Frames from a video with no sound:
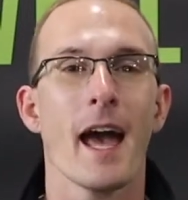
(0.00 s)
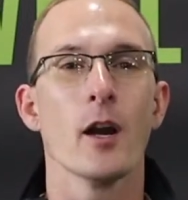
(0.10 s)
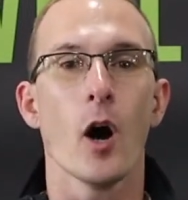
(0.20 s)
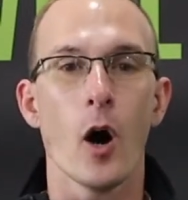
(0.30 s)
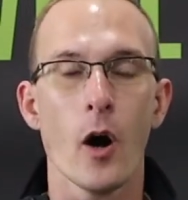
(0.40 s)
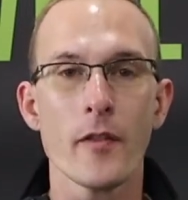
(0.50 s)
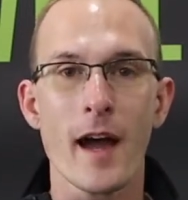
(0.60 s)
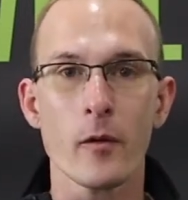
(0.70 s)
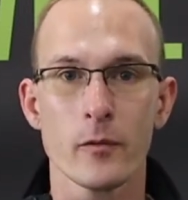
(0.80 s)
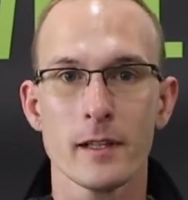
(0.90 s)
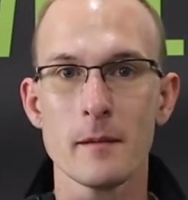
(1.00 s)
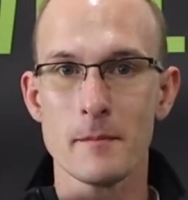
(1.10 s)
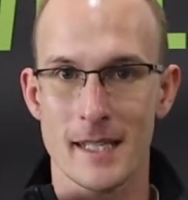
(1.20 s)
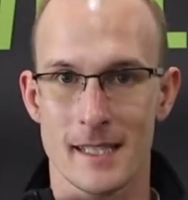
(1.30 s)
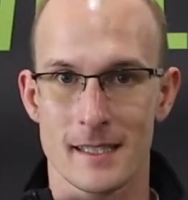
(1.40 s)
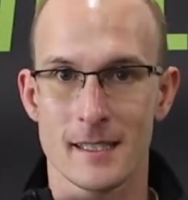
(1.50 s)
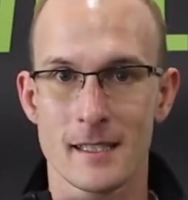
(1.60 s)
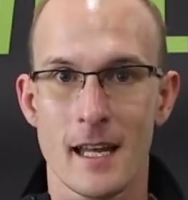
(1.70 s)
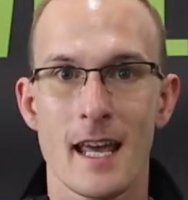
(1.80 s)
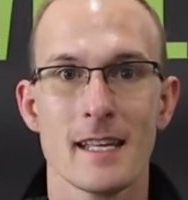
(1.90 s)
And all that really
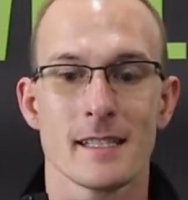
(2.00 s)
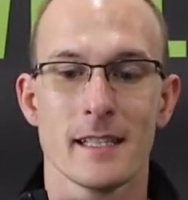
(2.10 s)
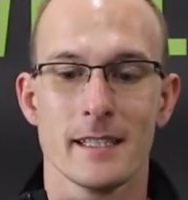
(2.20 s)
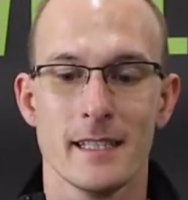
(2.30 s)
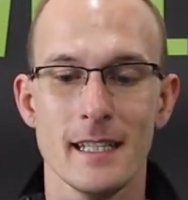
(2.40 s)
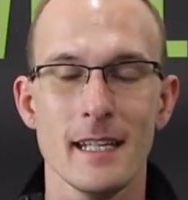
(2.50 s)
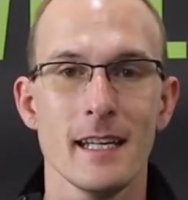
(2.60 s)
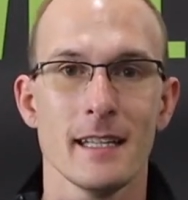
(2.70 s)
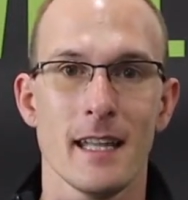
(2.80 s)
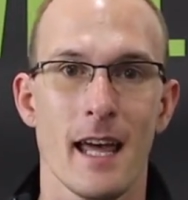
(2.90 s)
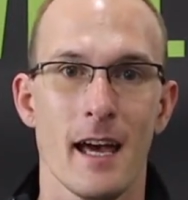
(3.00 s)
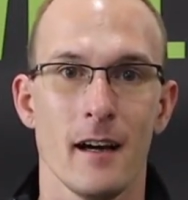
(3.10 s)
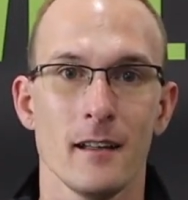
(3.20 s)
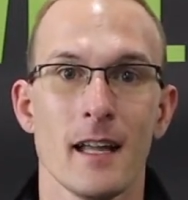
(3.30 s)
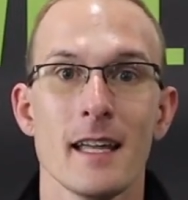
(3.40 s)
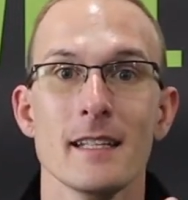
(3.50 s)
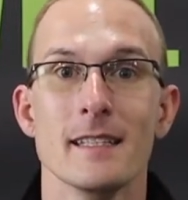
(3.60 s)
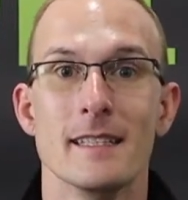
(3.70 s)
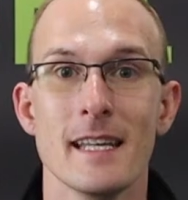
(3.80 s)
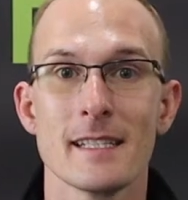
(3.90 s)
means is the D and the L,
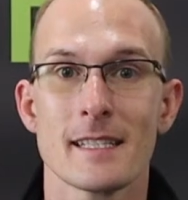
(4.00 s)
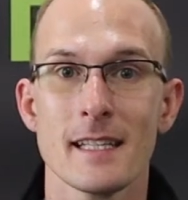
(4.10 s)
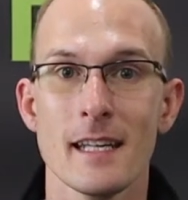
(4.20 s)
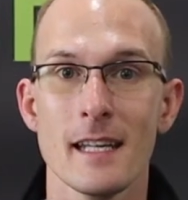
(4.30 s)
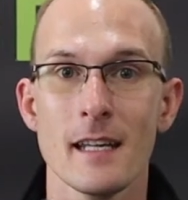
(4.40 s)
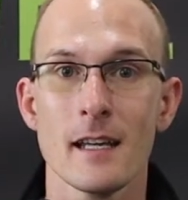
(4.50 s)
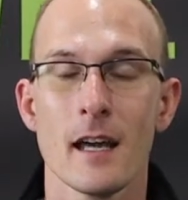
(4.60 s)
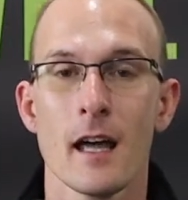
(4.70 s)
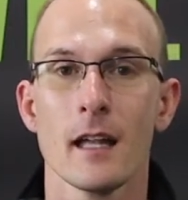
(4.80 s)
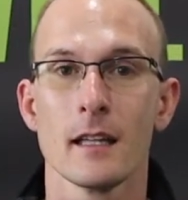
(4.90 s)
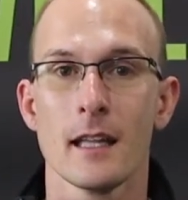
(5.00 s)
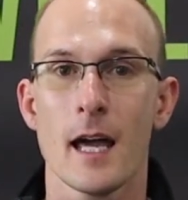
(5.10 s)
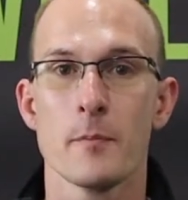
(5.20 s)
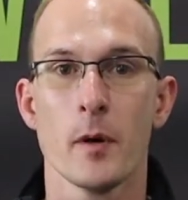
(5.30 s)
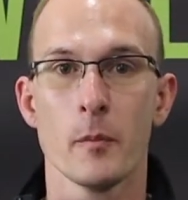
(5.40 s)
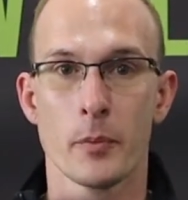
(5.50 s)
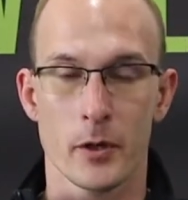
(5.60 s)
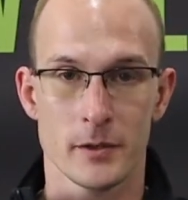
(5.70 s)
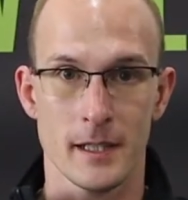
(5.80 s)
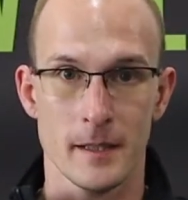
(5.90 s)
density
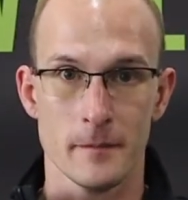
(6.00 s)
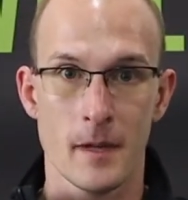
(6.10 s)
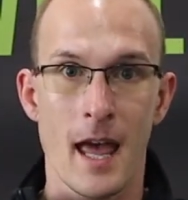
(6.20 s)
lipoprotein.